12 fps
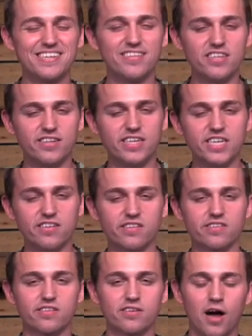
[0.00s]
to
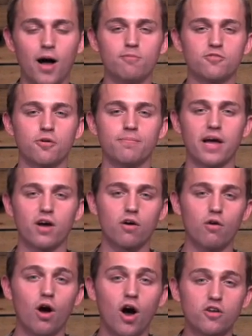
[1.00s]
Jesus comes from that
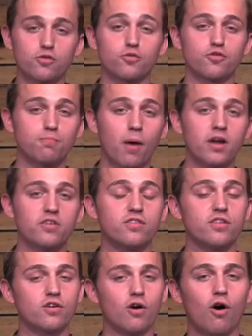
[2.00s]
us responding to
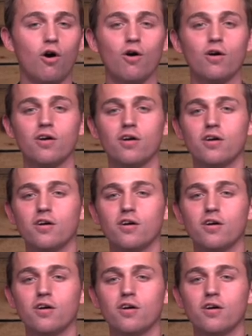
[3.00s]
the call